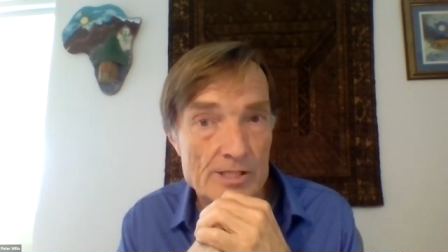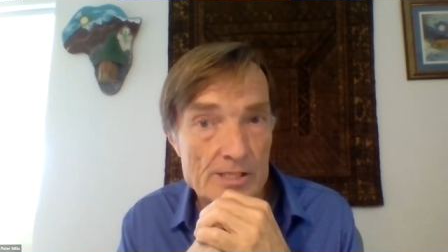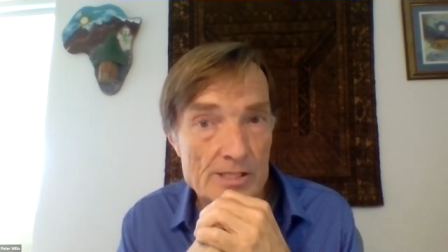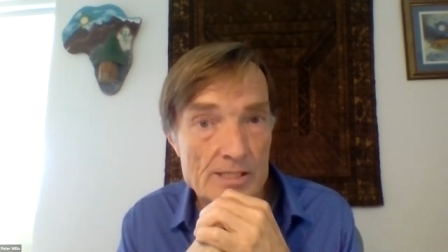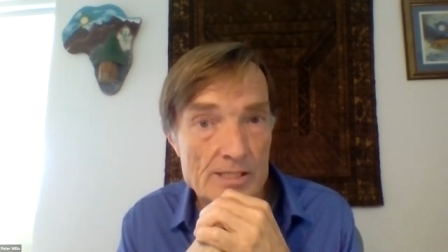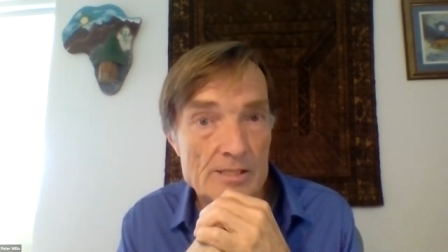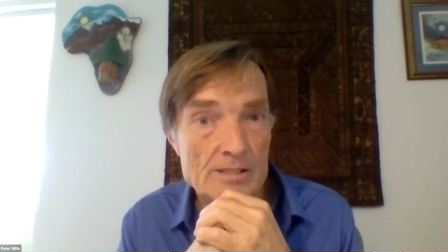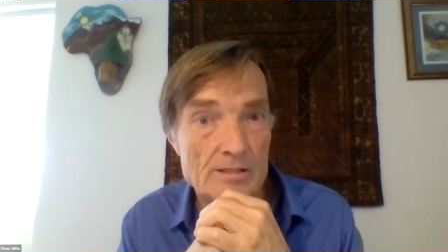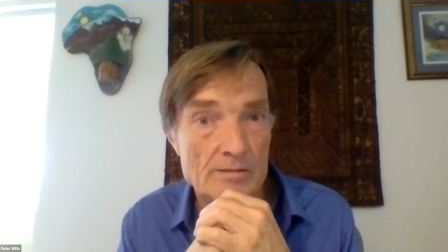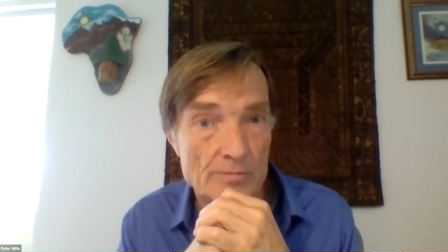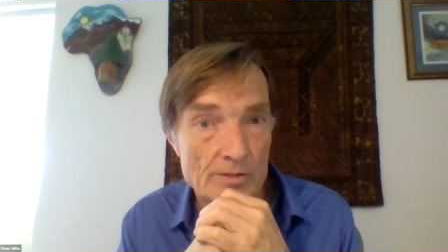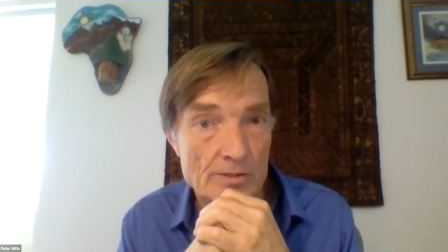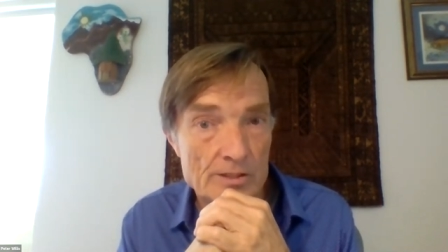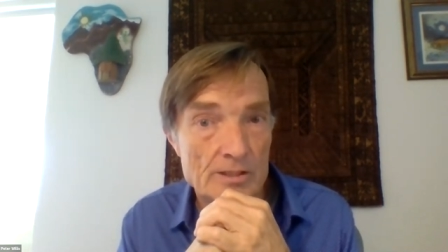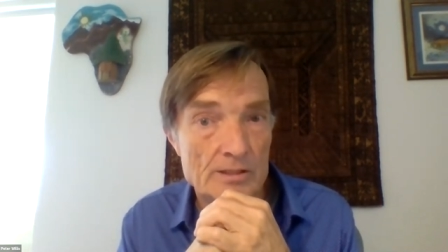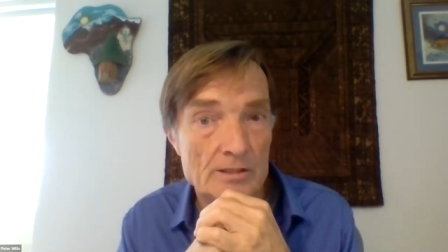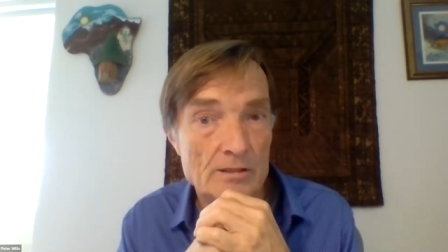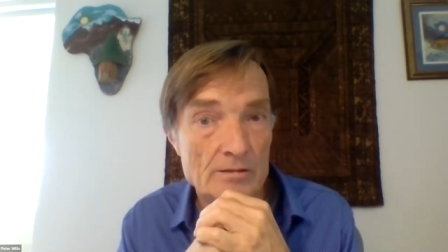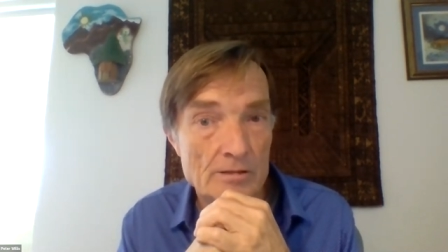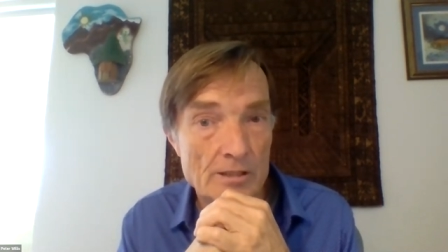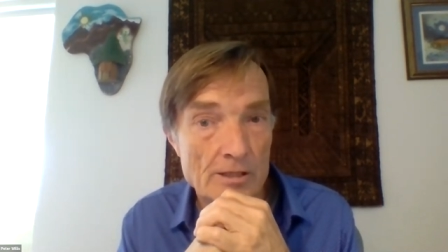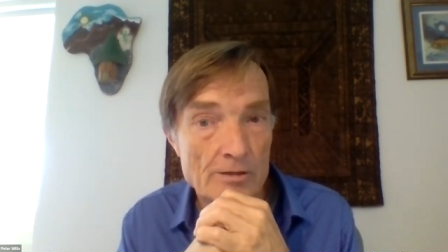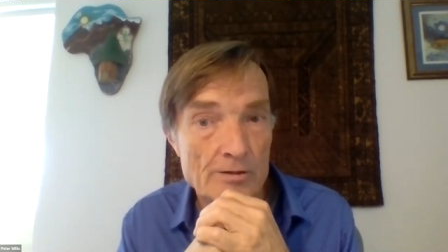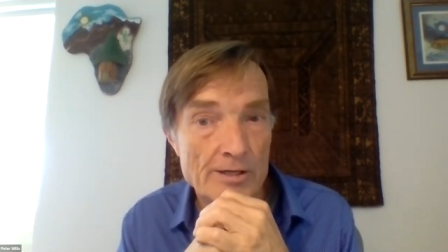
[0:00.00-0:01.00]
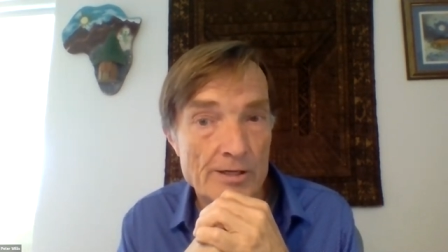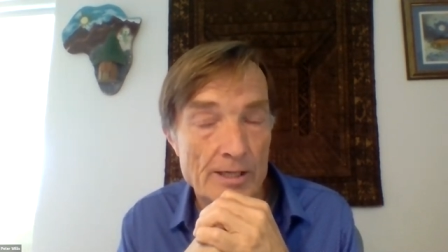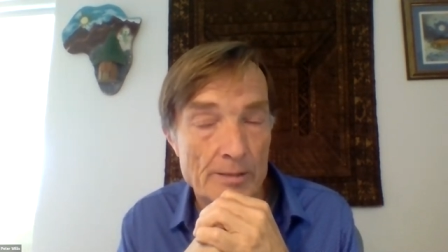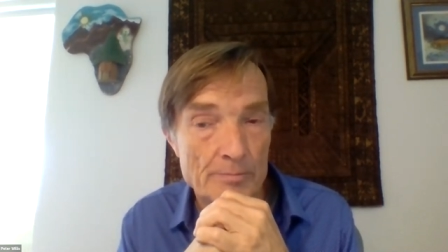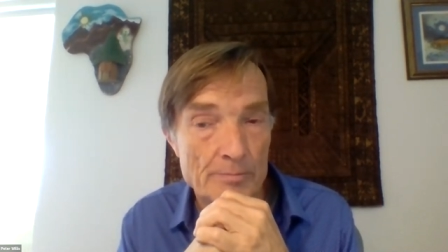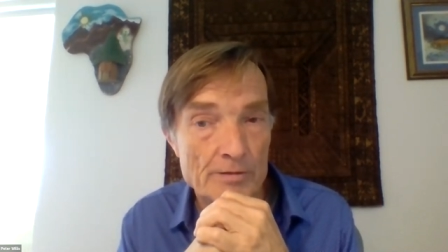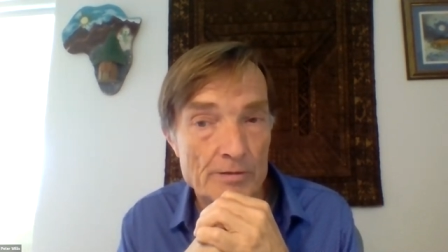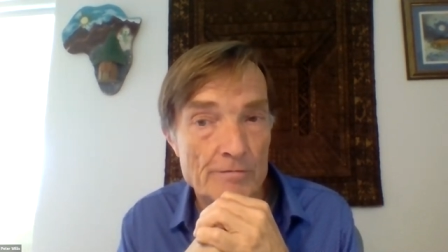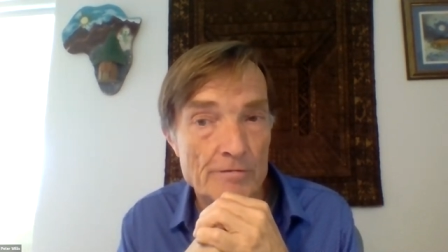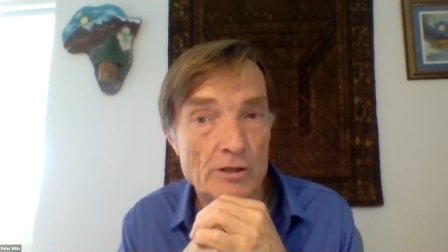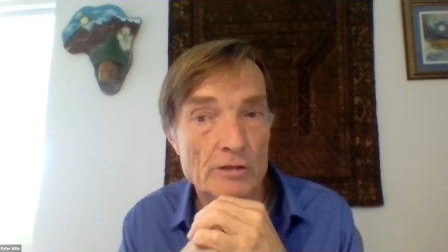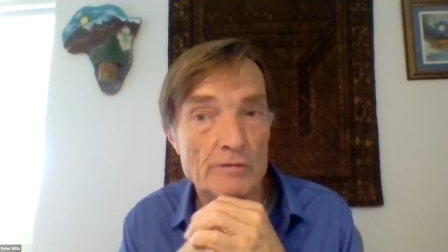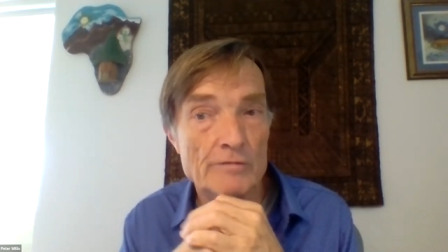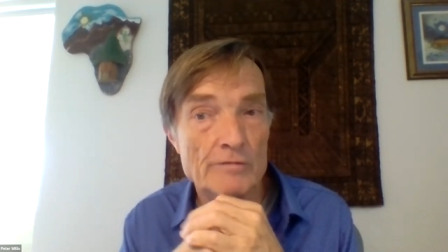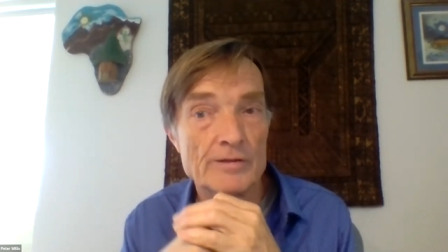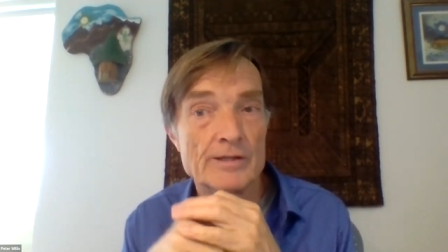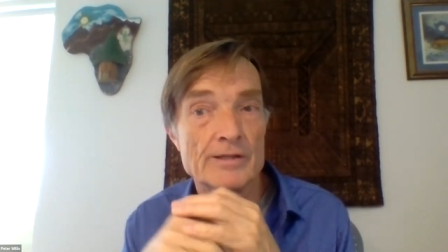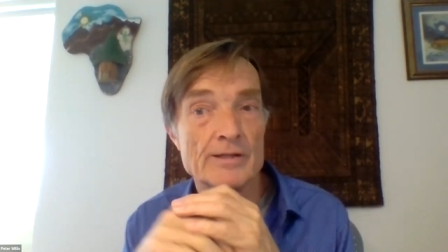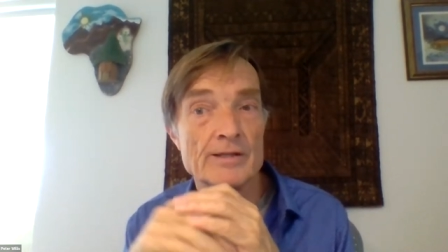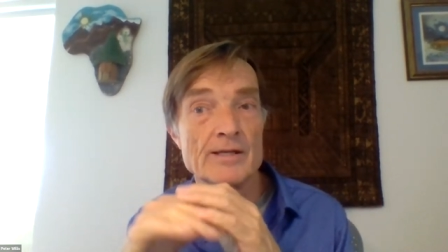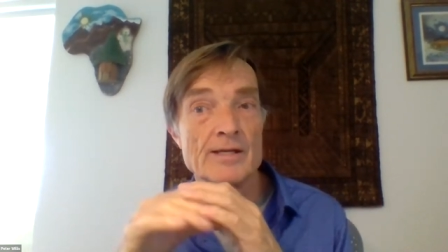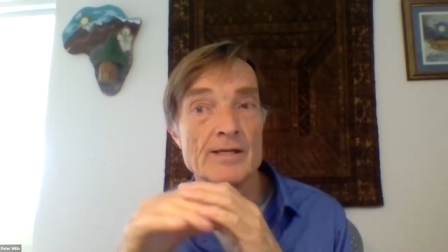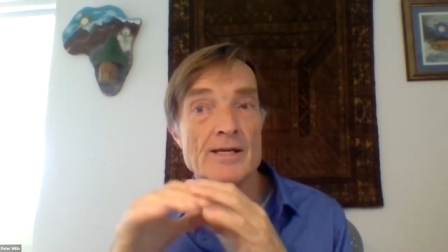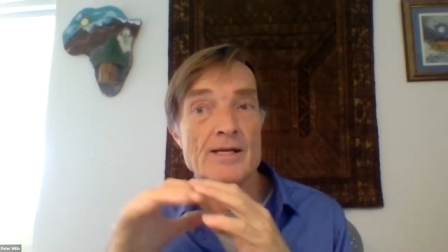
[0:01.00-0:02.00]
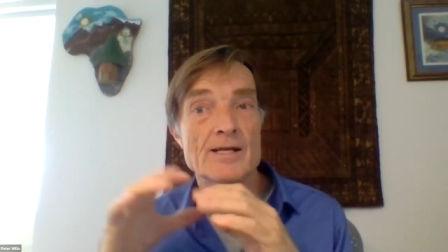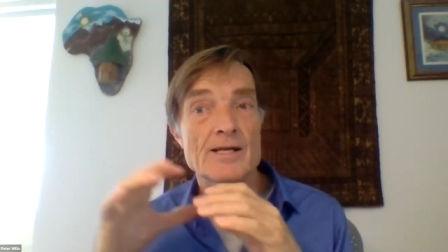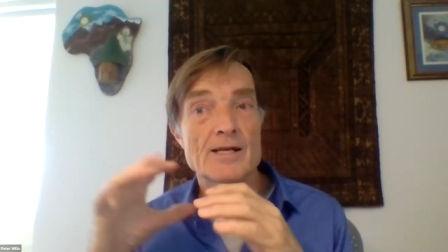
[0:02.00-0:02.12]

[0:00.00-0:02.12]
system that had grown up involving